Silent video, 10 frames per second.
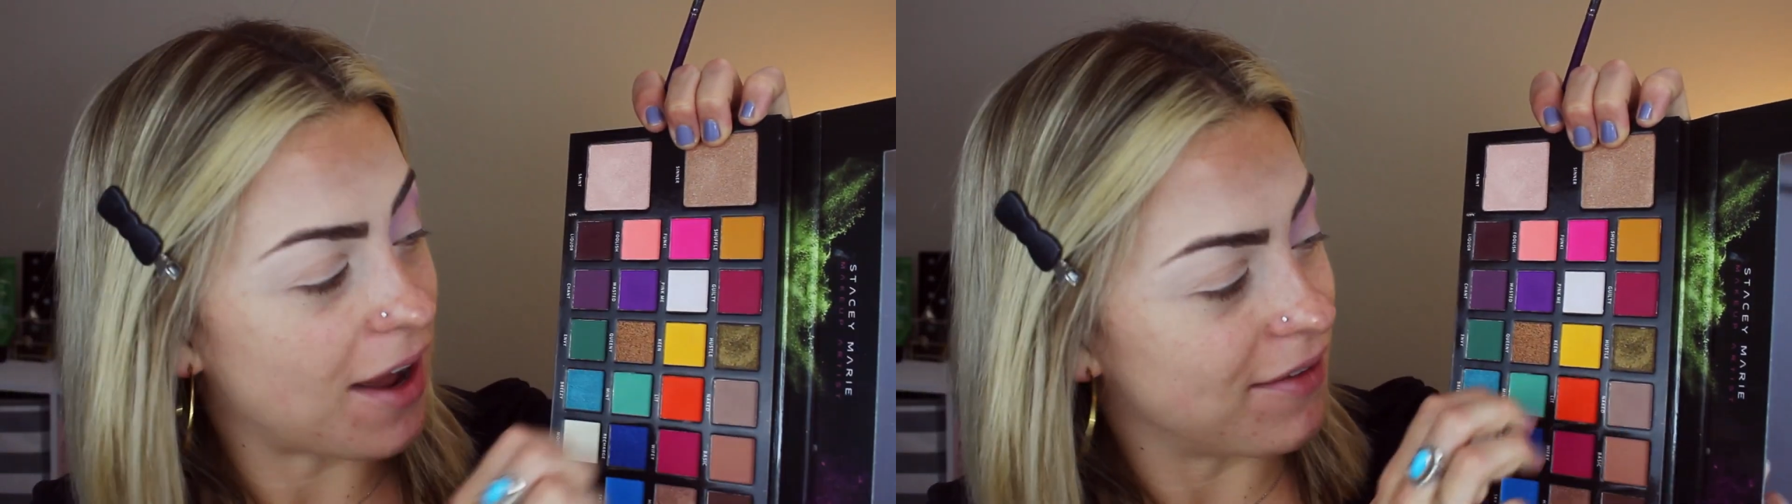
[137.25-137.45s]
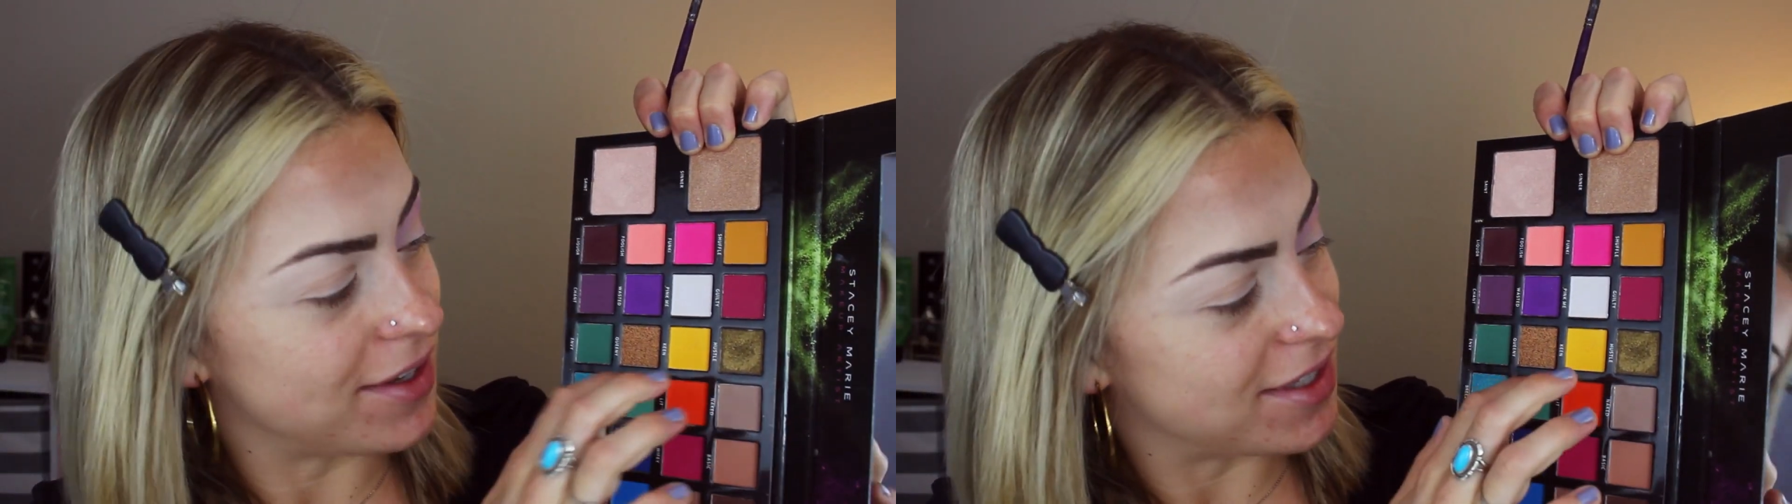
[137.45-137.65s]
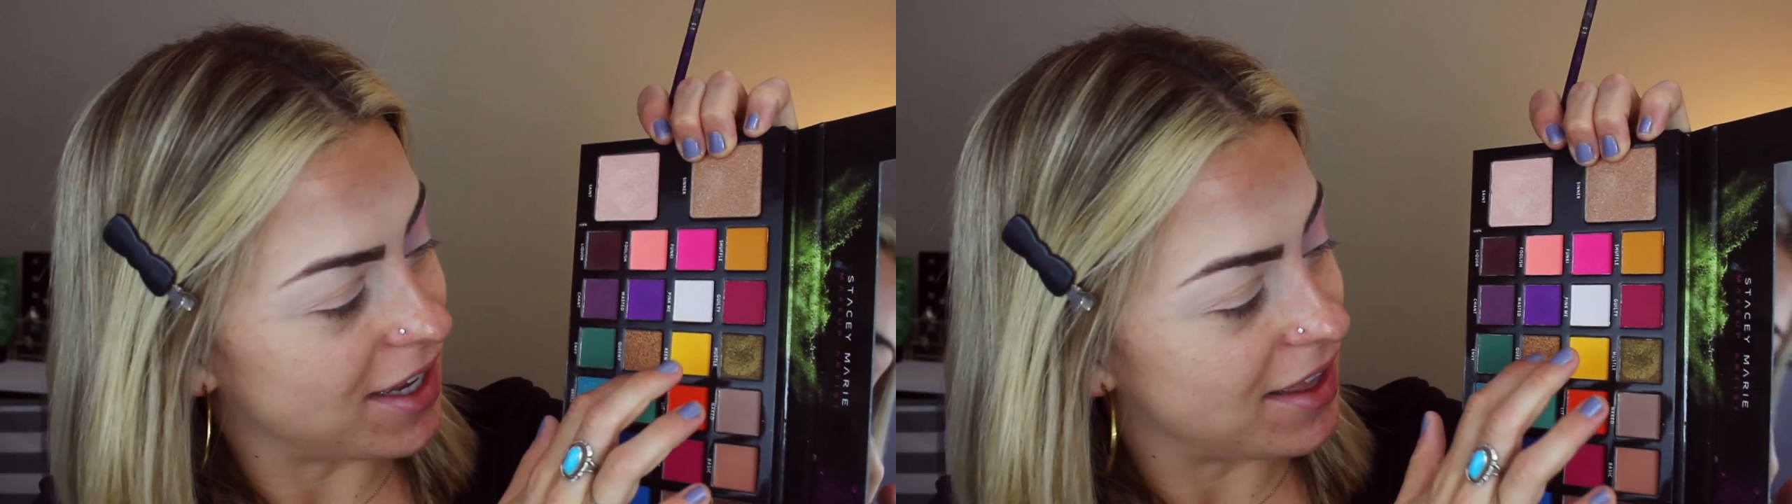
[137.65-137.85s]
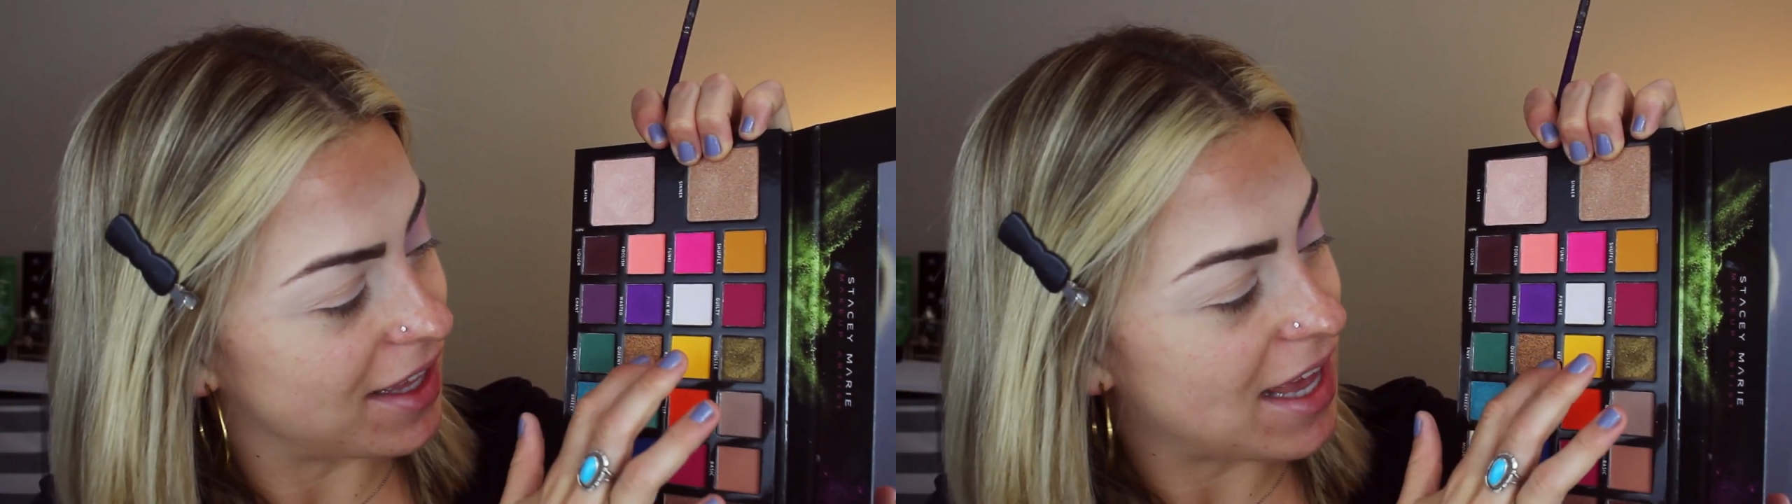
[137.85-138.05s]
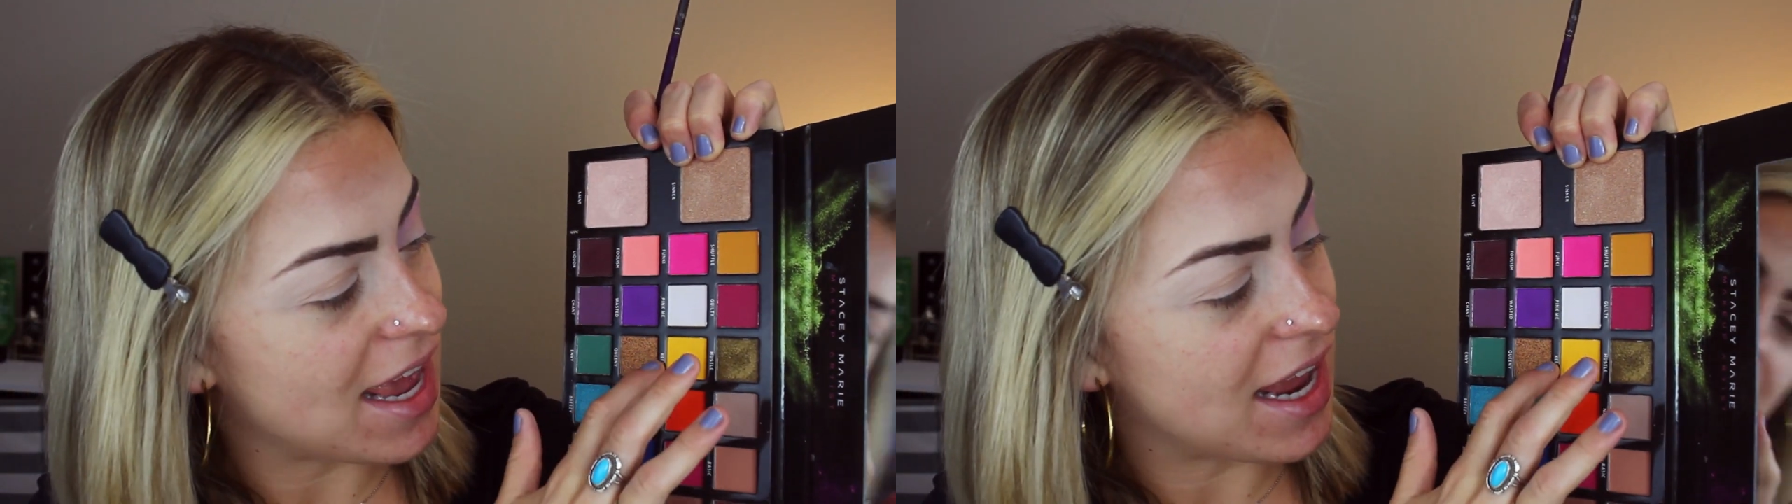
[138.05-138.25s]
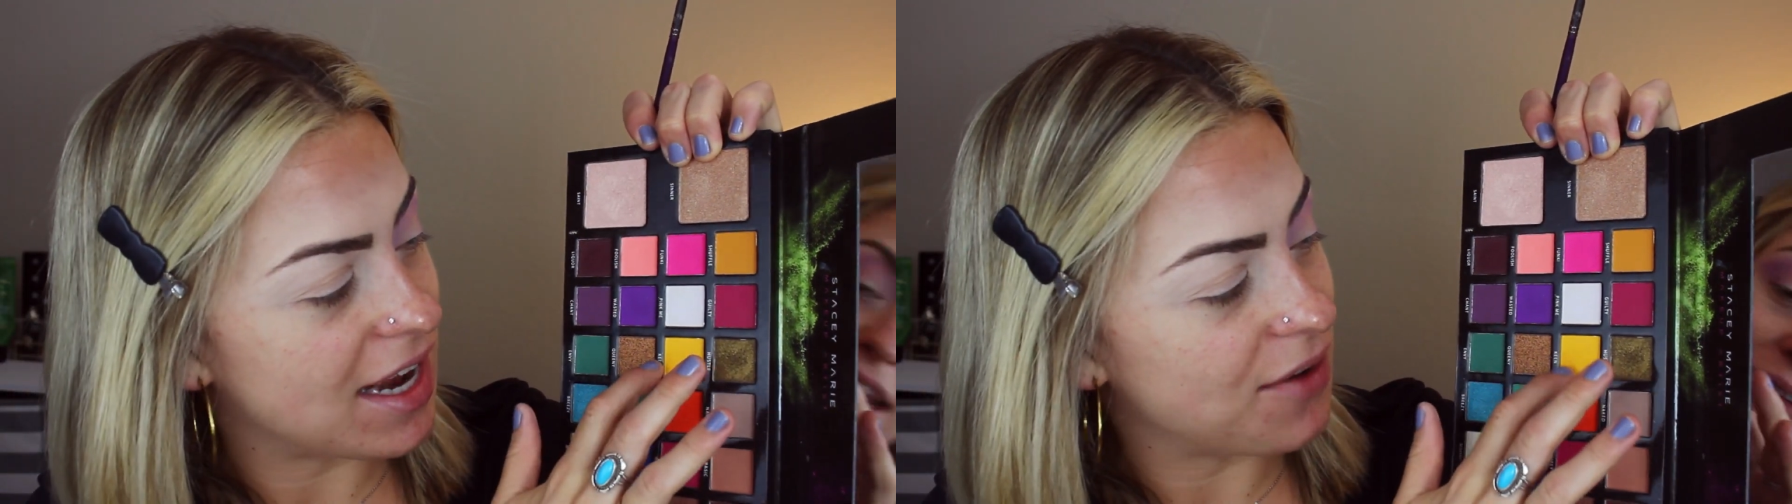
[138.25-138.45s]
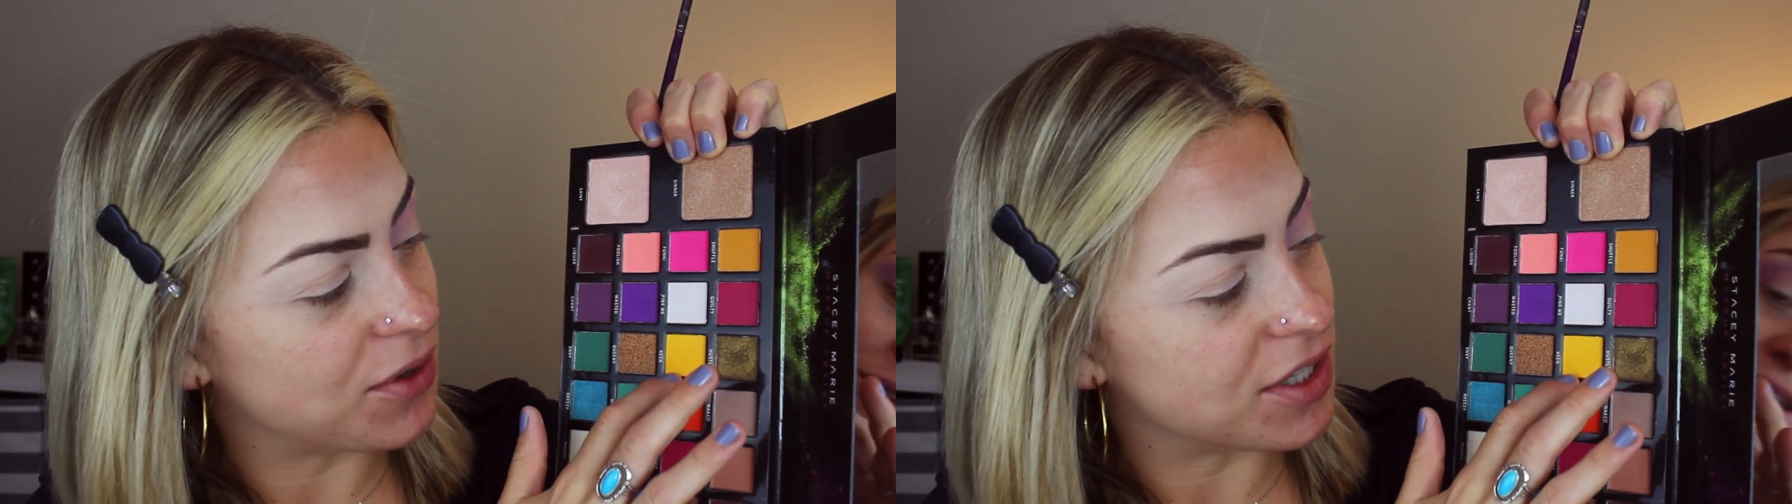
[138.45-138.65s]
Obviously, the Keen,